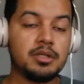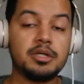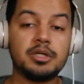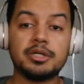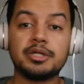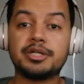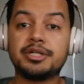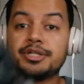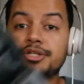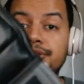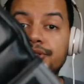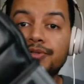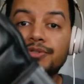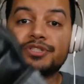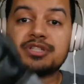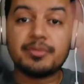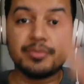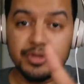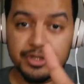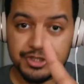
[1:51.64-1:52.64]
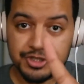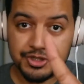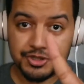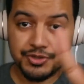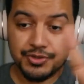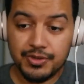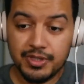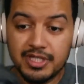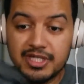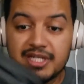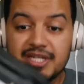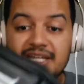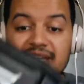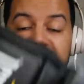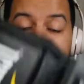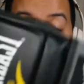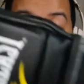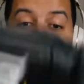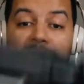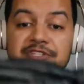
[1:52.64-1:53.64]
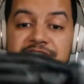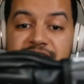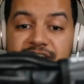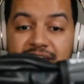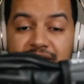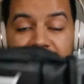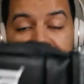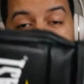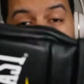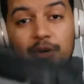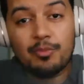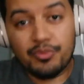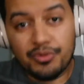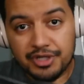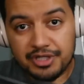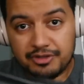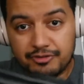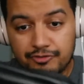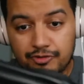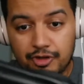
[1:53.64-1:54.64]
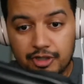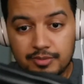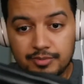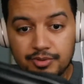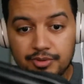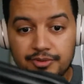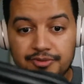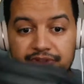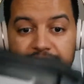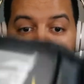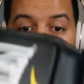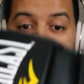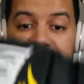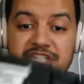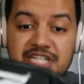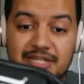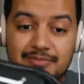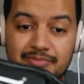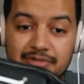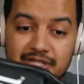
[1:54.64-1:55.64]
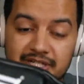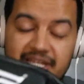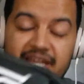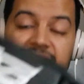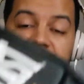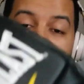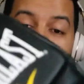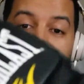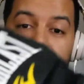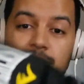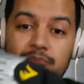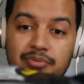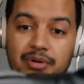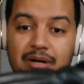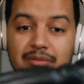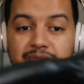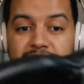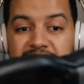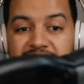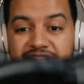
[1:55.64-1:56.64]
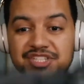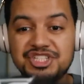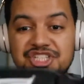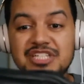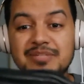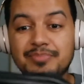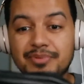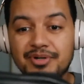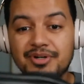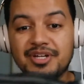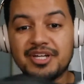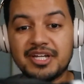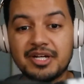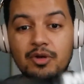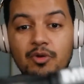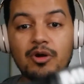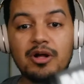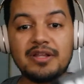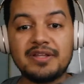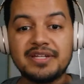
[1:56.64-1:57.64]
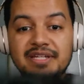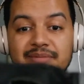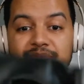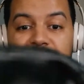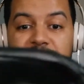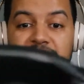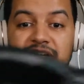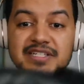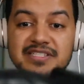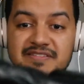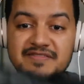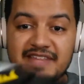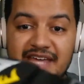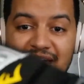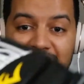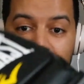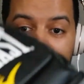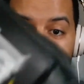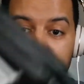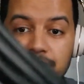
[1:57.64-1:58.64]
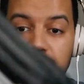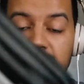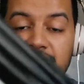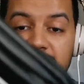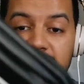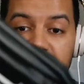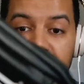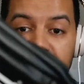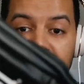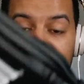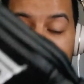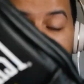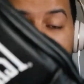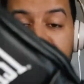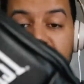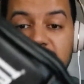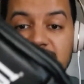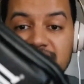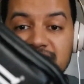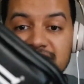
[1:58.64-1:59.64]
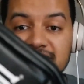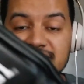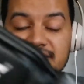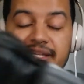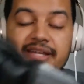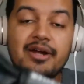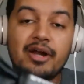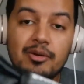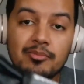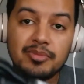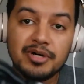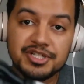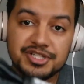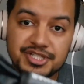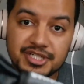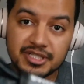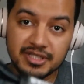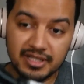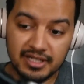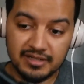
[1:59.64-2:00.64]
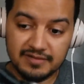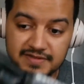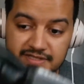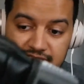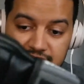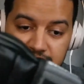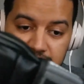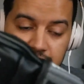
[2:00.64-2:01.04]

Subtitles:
Good news number 2 is that once again, these are pretty affordable. They're cheap. Again, they're probably cheaper in quality because of that, but at the very least, they are budget gloves.